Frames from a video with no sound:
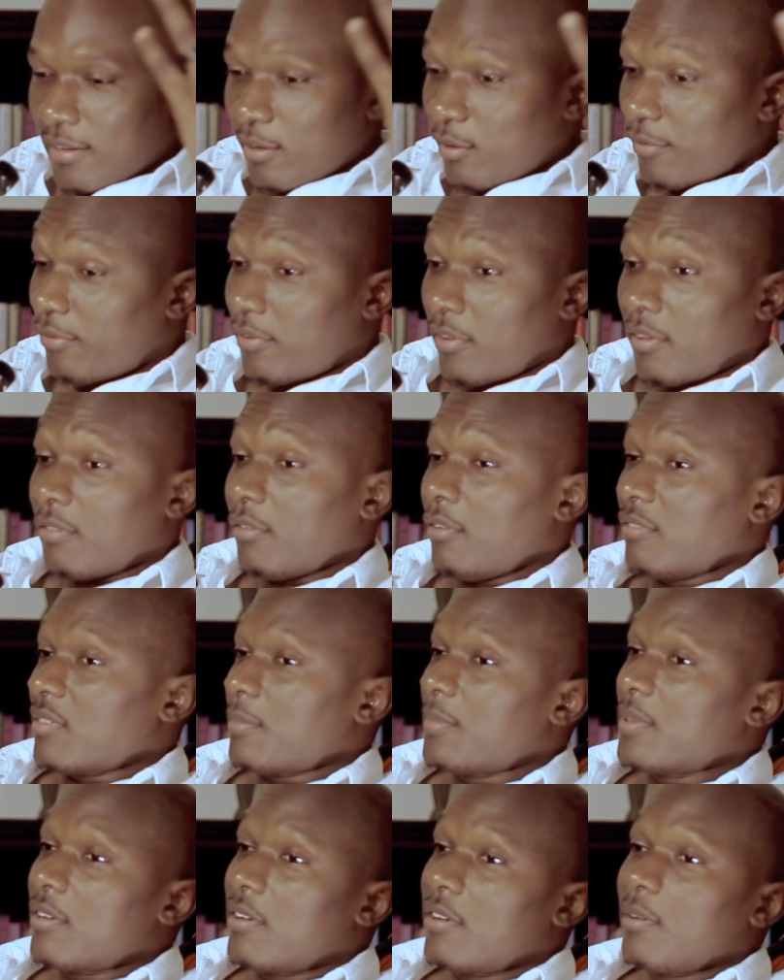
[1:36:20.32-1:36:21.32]
thank you for the
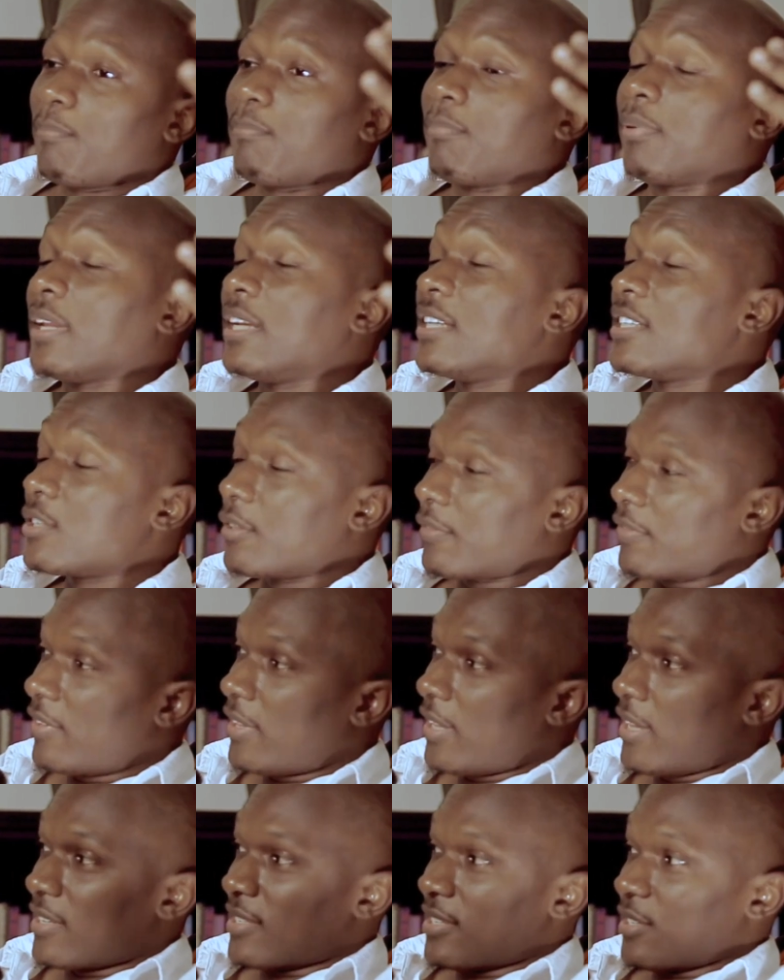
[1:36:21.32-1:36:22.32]
thoughts. I mean, there are plenty of
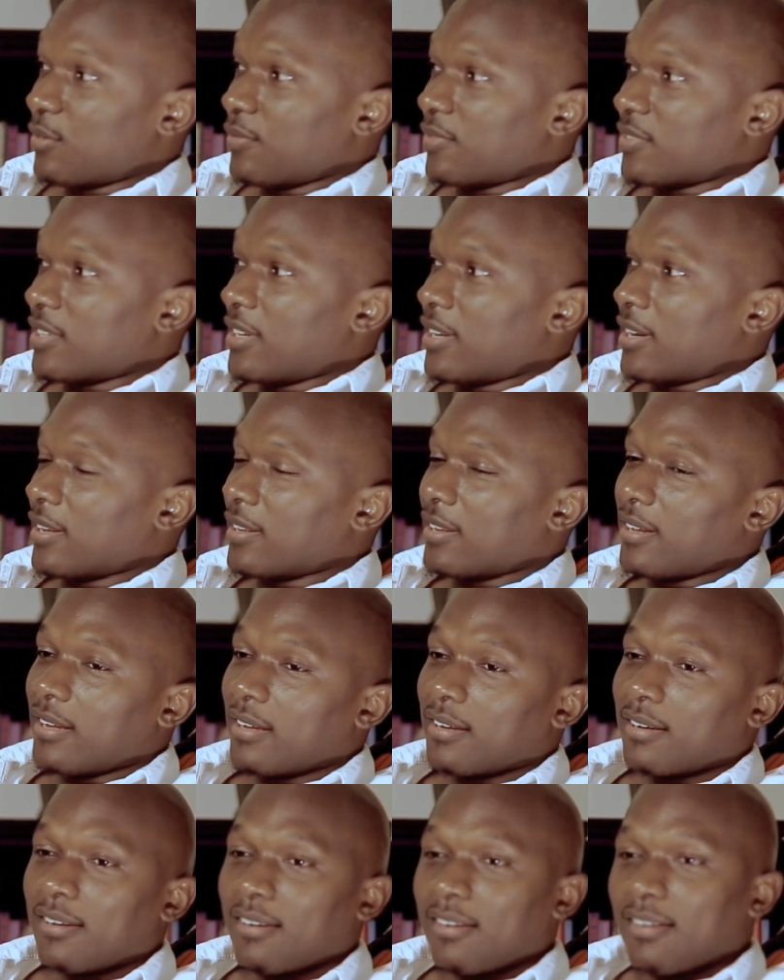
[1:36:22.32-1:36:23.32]
things that you've shared. I
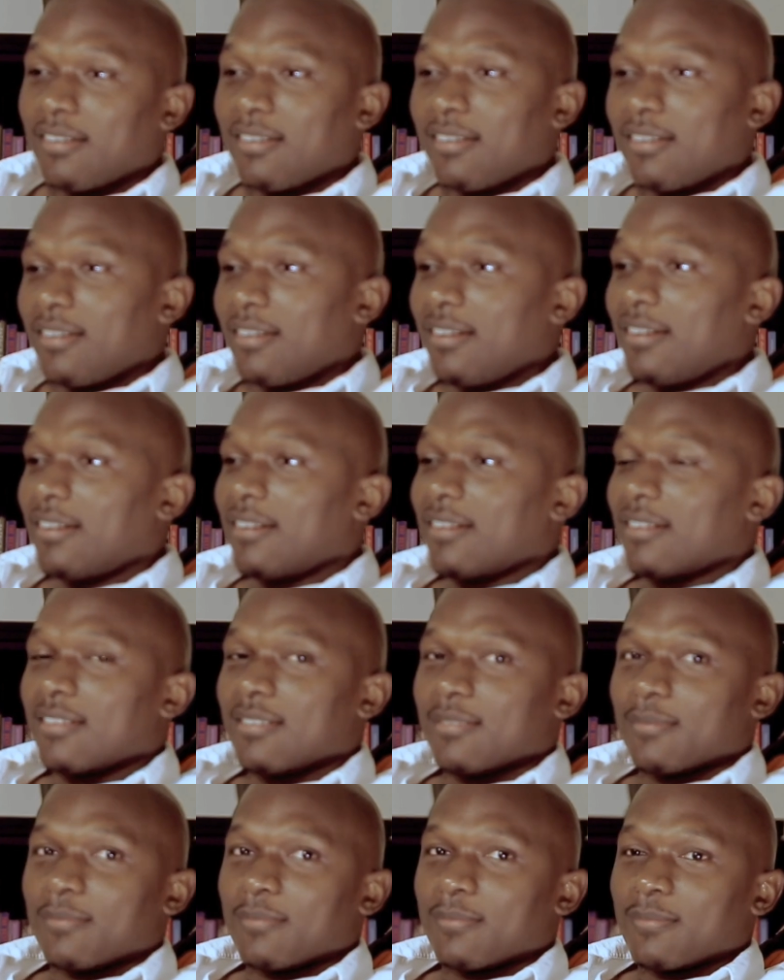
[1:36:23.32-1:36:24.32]
think,
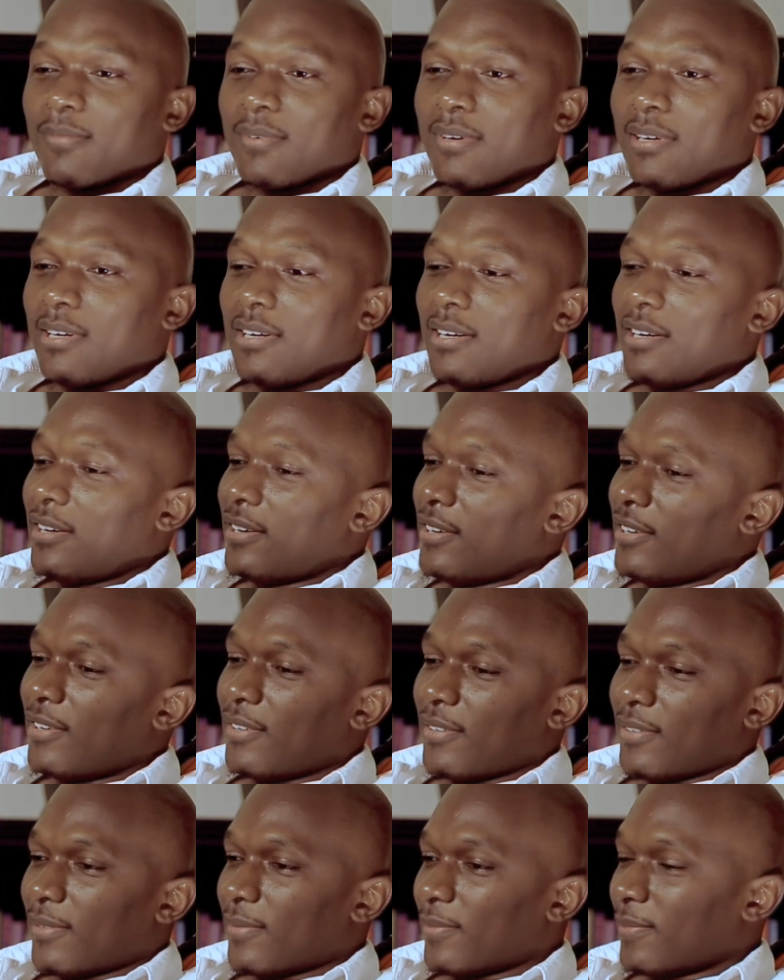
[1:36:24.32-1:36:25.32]
the
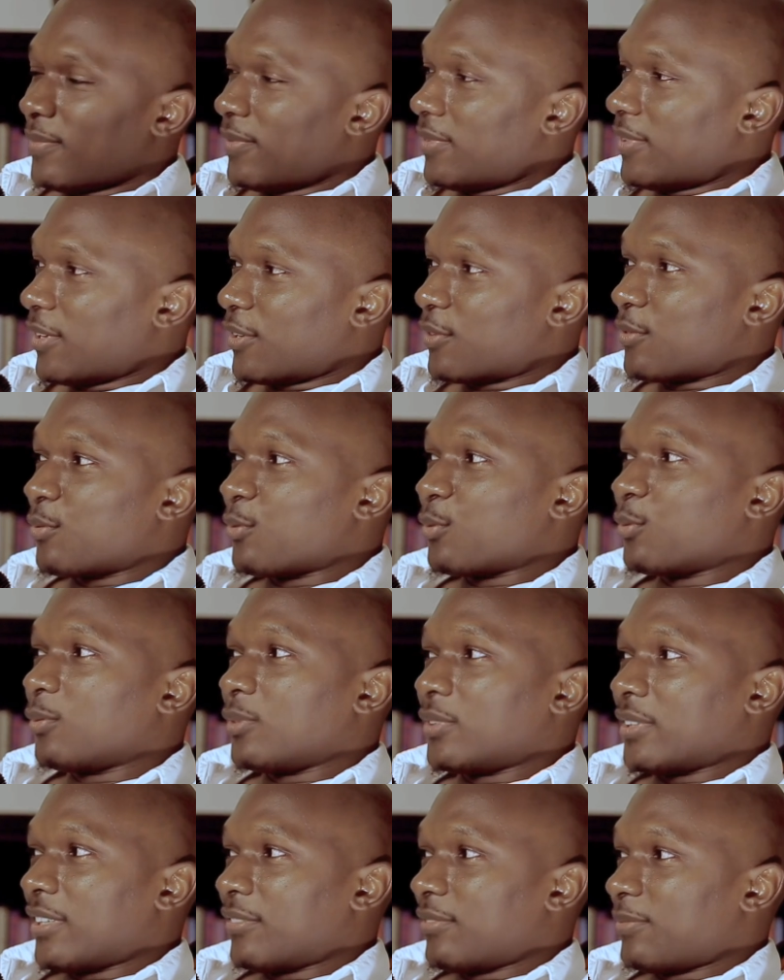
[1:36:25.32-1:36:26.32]
crew
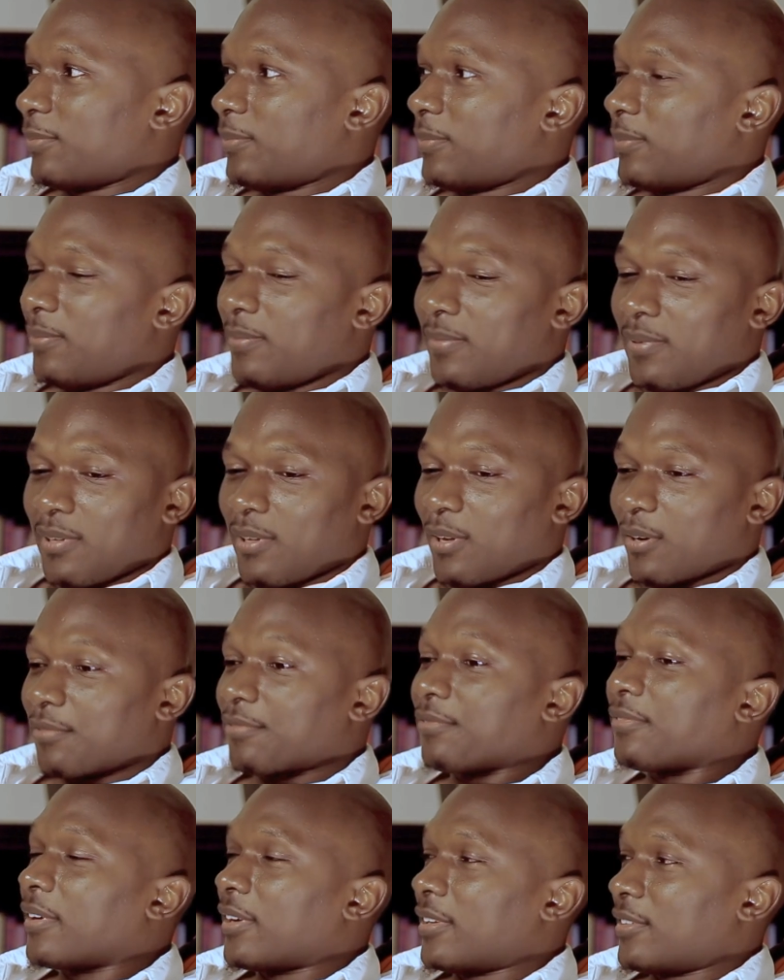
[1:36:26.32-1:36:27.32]
will have a
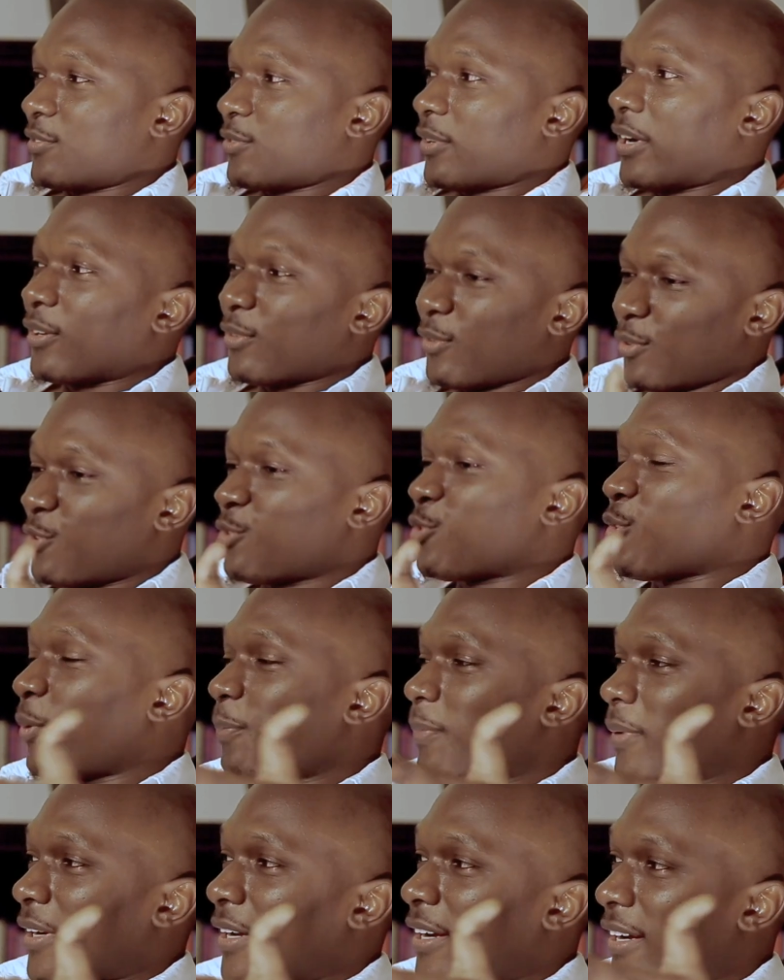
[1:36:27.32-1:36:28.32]
lot of fun trying to
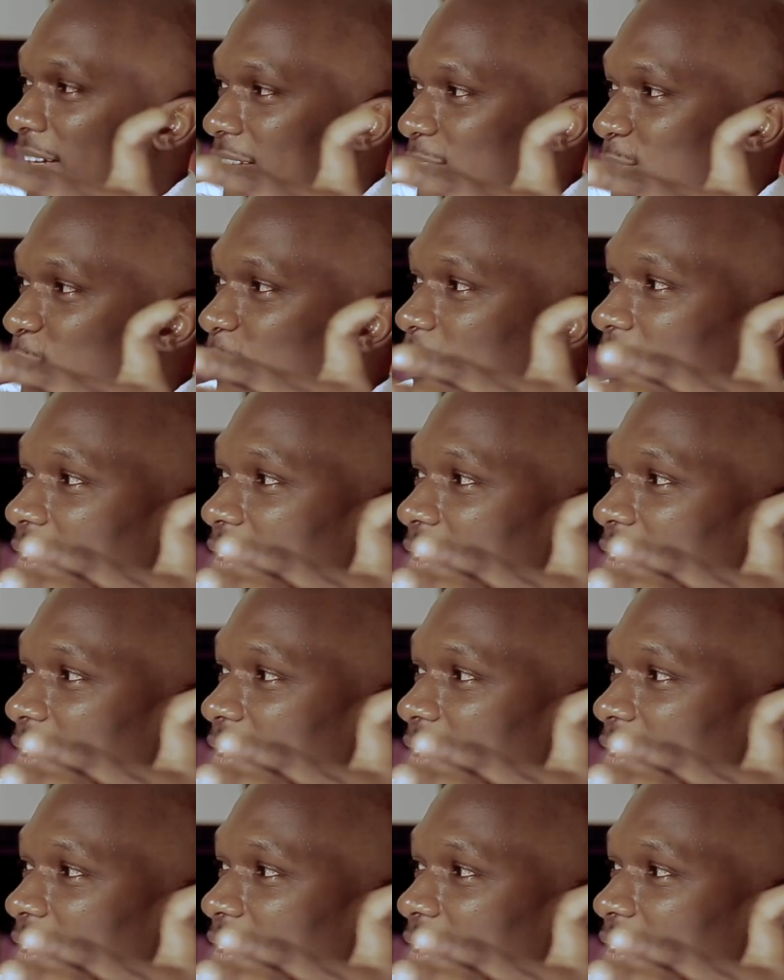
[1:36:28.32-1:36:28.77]
chop and cut